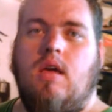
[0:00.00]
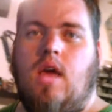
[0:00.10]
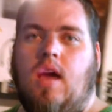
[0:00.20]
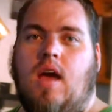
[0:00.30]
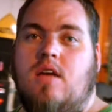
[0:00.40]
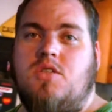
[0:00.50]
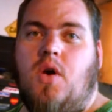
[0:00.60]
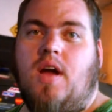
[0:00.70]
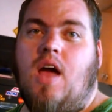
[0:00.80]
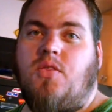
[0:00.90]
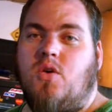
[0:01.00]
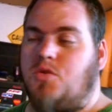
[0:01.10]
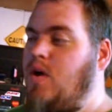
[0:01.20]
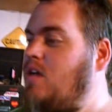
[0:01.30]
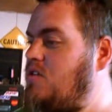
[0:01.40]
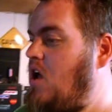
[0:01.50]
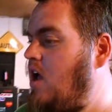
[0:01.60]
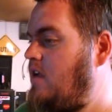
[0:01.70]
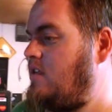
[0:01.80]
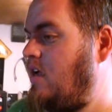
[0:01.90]
Okay guys, so I got those rails
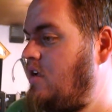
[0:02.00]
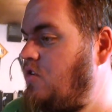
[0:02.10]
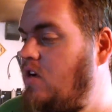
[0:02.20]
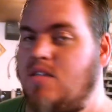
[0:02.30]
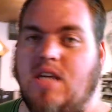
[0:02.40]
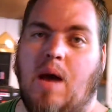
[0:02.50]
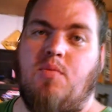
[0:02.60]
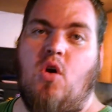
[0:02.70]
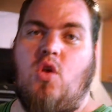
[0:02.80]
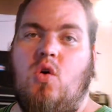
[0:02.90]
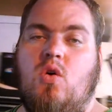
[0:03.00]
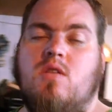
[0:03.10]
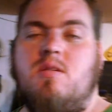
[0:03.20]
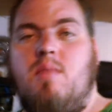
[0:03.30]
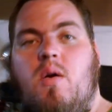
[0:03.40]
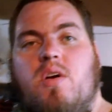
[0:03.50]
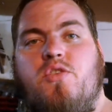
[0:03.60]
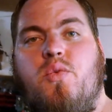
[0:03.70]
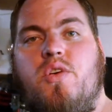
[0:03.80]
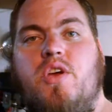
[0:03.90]
on. I drilled and tapped all the holes, and my
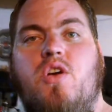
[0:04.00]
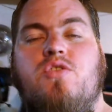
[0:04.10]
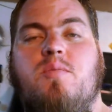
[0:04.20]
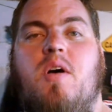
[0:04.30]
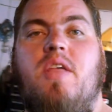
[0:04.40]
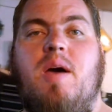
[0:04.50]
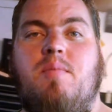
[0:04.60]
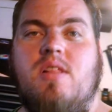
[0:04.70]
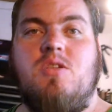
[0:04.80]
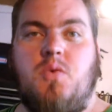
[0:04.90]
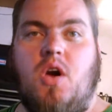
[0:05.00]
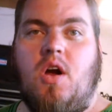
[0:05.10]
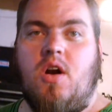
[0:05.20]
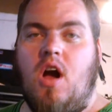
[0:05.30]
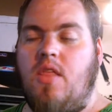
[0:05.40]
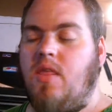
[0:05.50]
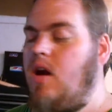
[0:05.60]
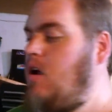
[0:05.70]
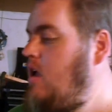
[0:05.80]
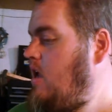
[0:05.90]
wrist really hurts from all that, but at least we got it on
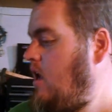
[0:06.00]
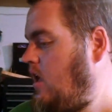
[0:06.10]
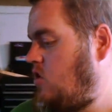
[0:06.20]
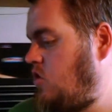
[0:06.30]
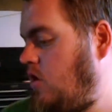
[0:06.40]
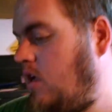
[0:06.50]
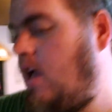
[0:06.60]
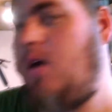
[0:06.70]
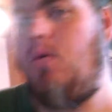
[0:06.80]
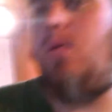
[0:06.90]
there. I'll show you kind of